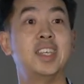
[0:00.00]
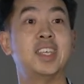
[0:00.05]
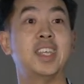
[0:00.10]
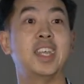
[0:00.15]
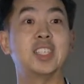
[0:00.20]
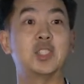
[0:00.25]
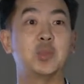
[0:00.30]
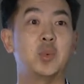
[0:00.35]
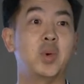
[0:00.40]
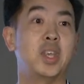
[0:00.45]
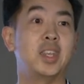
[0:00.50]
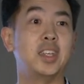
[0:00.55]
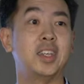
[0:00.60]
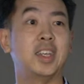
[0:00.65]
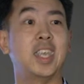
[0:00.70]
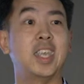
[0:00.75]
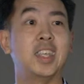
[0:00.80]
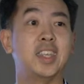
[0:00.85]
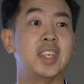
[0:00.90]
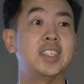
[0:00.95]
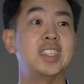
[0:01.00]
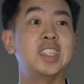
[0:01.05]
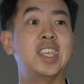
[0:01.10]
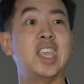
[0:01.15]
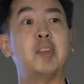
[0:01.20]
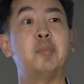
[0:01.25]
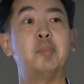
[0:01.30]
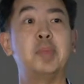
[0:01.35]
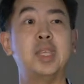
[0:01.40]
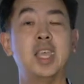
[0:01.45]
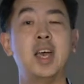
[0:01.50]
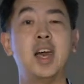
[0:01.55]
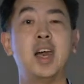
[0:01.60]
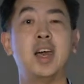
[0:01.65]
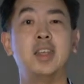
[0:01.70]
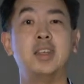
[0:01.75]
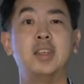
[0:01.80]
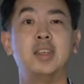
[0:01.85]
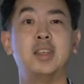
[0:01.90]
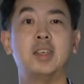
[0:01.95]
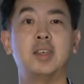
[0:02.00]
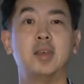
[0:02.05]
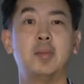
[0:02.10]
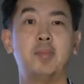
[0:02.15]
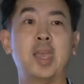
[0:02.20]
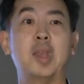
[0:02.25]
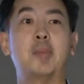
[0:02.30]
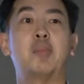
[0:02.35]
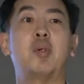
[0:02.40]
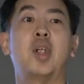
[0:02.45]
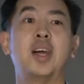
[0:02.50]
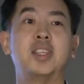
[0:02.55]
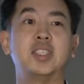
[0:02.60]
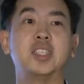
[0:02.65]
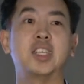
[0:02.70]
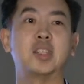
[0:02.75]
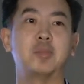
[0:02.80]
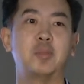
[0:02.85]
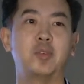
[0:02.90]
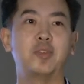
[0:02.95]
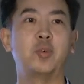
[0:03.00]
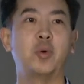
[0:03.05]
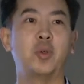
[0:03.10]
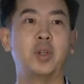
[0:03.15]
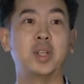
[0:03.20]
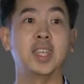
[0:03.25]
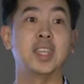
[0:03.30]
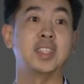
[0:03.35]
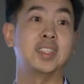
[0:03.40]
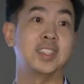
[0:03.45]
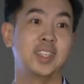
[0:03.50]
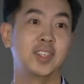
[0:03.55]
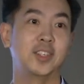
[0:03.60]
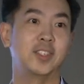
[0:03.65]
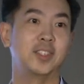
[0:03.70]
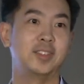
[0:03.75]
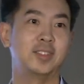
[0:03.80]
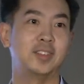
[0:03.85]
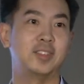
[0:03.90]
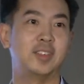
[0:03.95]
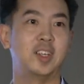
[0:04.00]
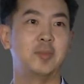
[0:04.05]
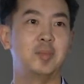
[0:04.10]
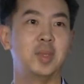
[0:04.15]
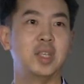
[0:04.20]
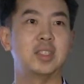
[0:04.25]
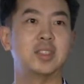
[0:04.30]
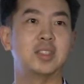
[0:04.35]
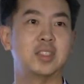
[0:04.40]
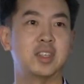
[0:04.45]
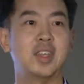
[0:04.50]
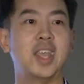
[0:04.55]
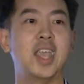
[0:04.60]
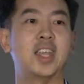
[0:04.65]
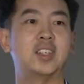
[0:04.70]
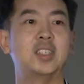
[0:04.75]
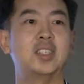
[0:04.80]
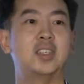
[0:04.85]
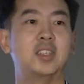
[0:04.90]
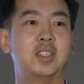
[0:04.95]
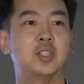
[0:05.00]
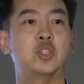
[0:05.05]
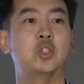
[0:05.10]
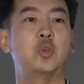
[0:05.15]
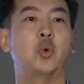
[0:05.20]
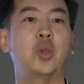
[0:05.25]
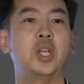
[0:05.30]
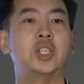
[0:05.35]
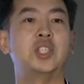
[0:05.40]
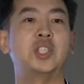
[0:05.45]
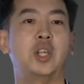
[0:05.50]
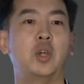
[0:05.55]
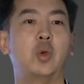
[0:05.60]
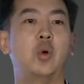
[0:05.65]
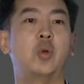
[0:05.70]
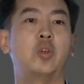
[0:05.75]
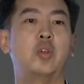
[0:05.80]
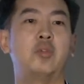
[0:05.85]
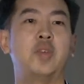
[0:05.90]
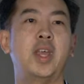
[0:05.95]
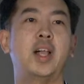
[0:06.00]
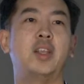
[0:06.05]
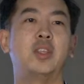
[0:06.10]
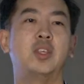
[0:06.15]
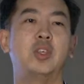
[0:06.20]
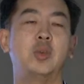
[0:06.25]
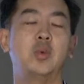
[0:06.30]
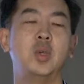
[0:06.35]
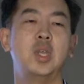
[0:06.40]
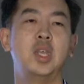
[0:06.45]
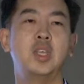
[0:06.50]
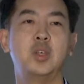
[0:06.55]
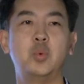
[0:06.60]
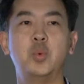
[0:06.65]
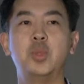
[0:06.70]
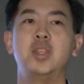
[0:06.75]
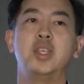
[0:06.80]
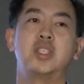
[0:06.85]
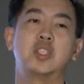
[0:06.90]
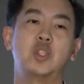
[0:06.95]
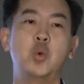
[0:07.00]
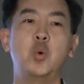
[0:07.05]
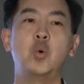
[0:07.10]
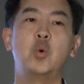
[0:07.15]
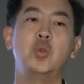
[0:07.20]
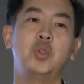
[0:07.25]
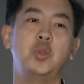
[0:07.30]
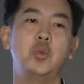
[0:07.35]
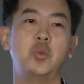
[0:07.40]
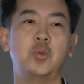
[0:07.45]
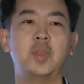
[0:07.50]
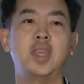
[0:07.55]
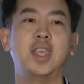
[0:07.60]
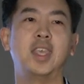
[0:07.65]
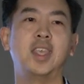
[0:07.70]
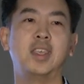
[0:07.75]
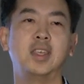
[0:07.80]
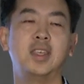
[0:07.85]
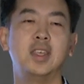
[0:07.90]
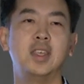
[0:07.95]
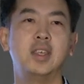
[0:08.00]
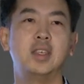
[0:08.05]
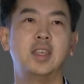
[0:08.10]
Guess what? It doesn't get beyond a pet project before it gets killed, right? Because it's going to actually destroy shareholder value when this cool new thing